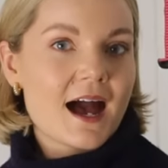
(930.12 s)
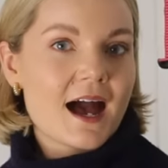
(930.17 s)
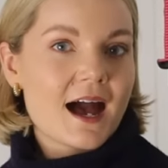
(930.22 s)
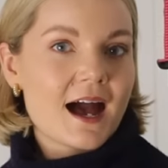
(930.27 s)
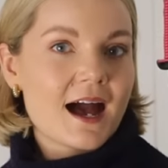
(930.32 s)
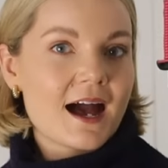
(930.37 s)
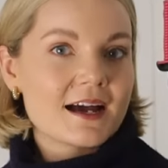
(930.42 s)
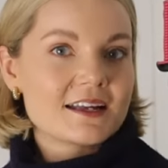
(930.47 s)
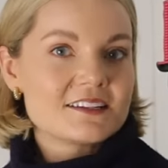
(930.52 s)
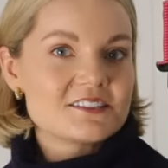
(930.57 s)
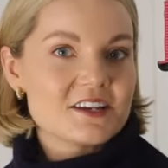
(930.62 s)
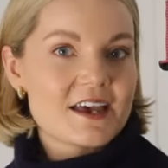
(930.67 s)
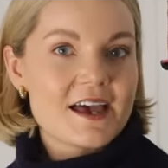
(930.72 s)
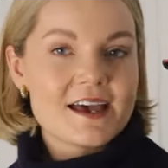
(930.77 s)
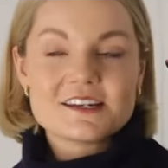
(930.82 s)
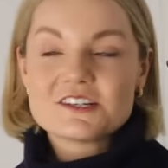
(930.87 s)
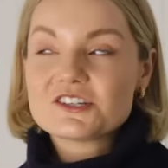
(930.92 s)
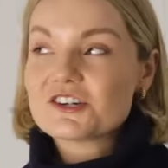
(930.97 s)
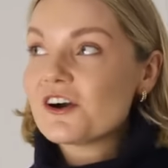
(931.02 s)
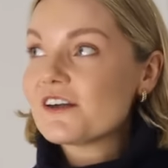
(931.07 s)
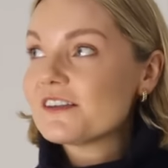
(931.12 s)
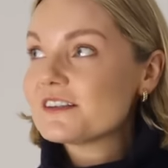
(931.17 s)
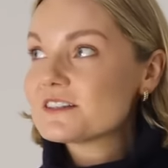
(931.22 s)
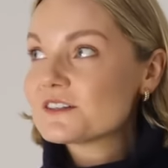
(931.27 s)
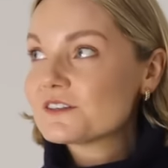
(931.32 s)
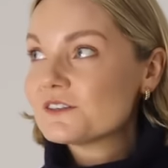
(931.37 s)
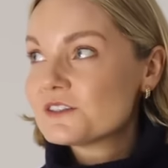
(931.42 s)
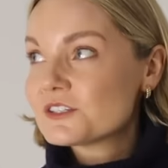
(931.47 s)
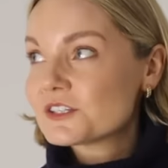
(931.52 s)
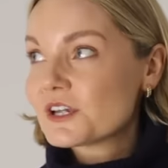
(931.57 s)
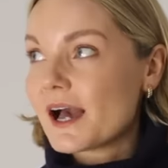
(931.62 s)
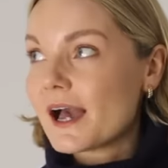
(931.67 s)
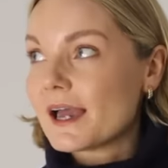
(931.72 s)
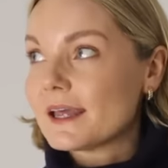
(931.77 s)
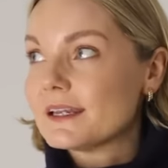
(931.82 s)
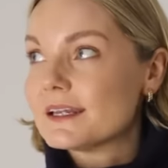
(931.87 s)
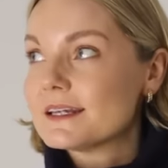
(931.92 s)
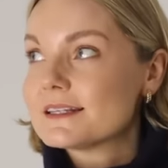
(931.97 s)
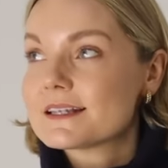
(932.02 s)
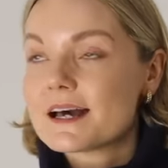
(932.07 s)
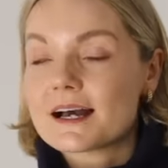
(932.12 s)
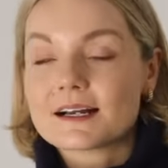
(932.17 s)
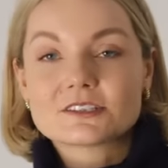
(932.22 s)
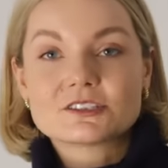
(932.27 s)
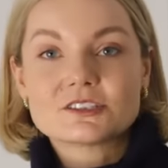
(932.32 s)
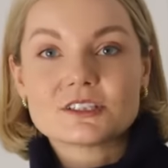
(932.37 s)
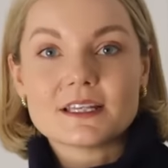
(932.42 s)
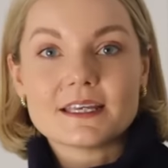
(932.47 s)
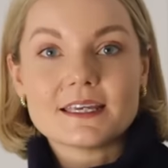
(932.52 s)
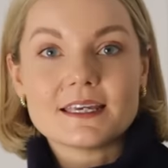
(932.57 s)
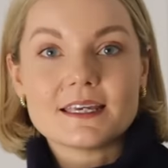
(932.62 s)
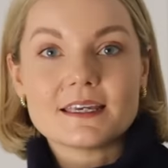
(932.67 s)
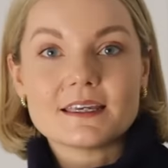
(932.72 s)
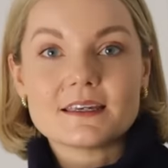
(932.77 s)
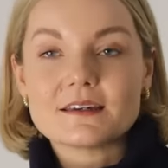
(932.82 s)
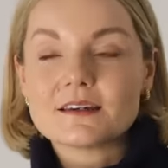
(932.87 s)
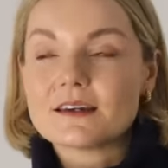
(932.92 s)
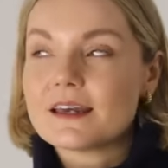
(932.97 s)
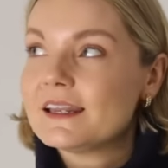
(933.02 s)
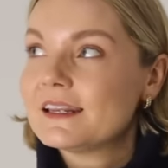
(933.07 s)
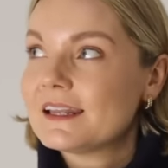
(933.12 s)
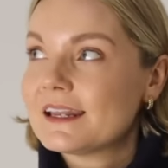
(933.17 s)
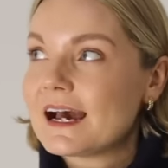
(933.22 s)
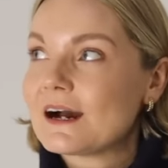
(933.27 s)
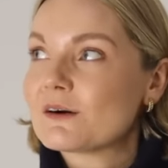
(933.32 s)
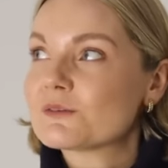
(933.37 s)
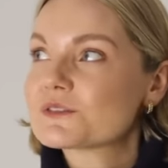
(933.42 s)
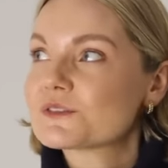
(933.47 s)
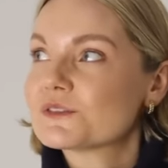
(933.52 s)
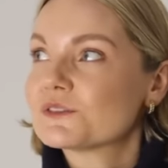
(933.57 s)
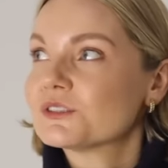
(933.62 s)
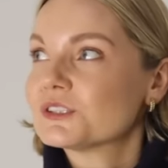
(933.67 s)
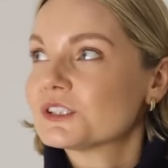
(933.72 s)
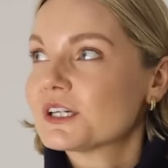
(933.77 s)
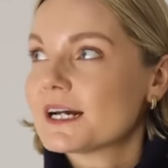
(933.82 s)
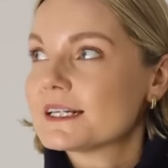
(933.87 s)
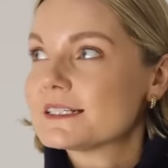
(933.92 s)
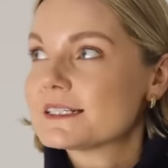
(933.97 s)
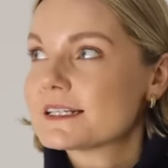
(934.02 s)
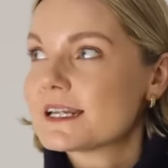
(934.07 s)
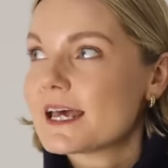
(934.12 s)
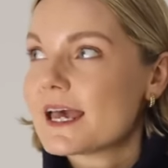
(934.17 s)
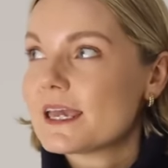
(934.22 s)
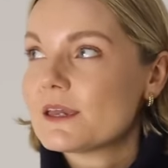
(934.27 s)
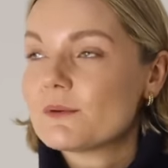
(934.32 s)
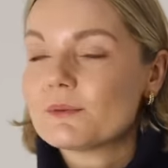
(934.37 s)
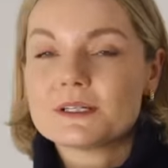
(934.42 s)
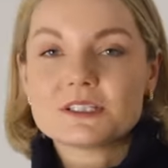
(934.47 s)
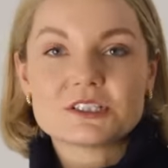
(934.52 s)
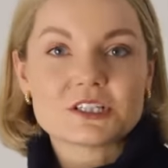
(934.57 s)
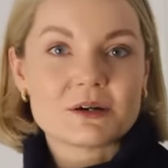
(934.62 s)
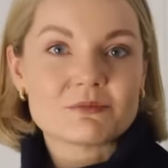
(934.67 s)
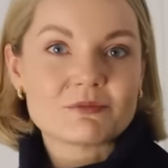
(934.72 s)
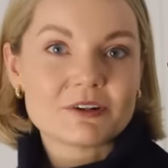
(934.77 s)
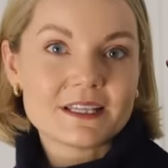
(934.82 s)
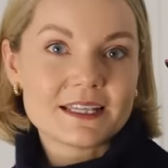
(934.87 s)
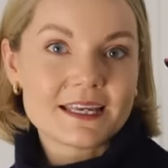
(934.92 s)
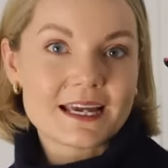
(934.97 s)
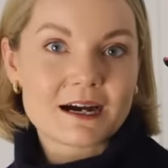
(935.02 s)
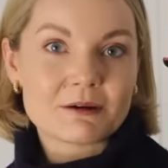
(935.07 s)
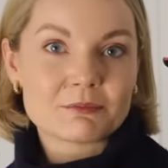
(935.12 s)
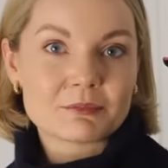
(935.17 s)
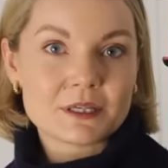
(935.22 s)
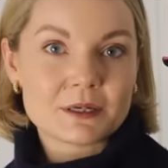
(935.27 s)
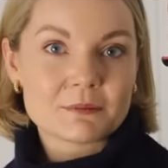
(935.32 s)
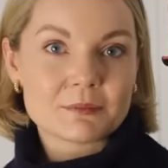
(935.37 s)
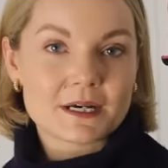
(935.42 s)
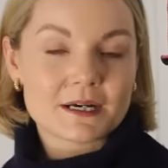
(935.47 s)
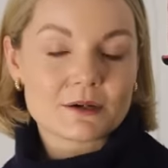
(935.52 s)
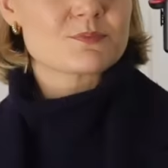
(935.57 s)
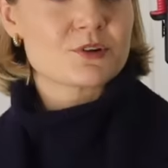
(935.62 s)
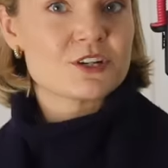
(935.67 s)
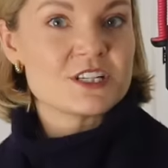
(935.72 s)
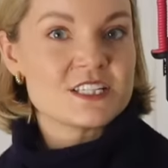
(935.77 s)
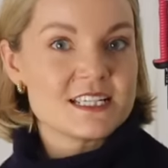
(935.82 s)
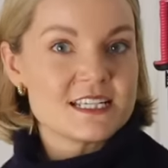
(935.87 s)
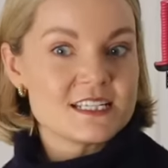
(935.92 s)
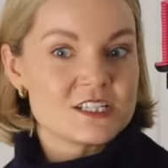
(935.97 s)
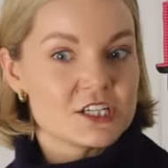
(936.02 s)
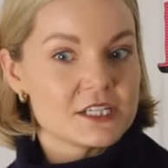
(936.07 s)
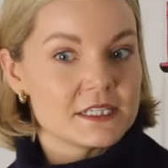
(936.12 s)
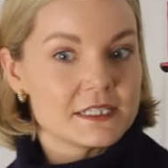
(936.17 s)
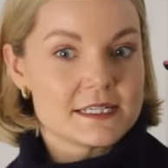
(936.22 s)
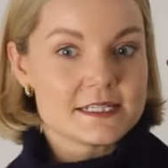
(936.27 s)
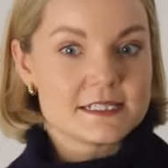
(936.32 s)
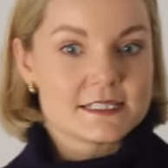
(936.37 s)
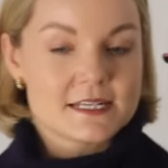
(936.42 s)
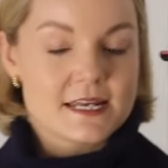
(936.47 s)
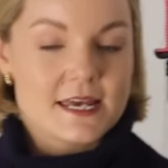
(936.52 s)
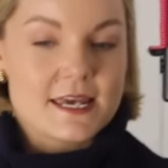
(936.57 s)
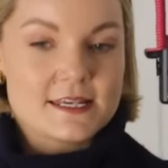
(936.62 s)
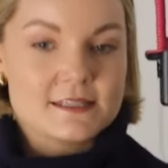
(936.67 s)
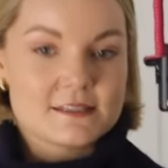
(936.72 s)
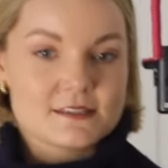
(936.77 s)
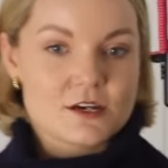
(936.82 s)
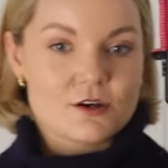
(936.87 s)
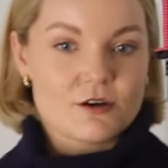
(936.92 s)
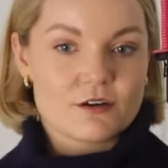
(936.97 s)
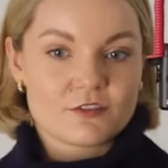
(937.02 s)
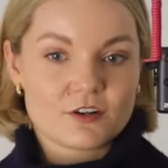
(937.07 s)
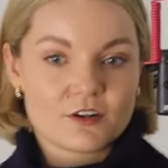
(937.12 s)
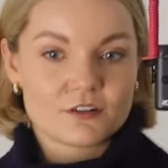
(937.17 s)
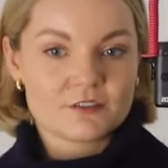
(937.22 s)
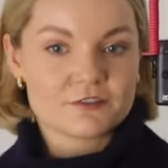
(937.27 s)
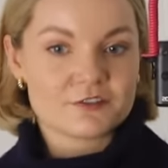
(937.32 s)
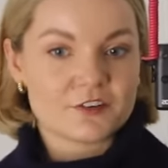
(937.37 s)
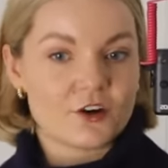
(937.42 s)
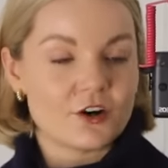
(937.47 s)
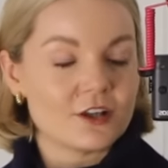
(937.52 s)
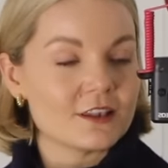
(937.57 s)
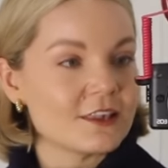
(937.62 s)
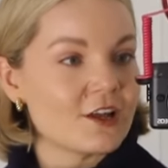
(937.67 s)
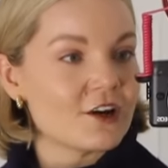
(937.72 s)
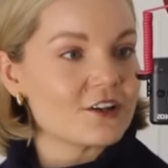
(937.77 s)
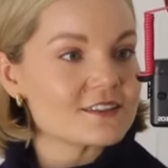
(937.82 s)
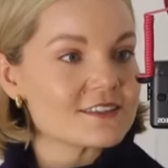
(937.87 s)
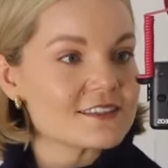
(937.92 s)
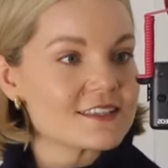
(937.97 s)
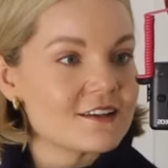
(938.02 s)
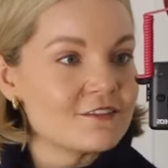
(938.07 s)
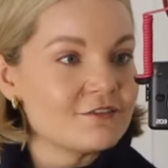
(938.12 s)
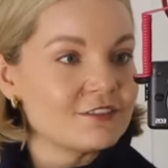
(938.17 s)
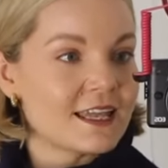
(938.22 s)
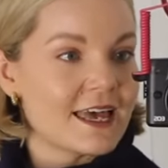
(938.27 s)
and yeah enjoy the sunshine. It's actually in and out sunshine today, which I'm really happy about. Pretty chilly today, so I've gone for lots of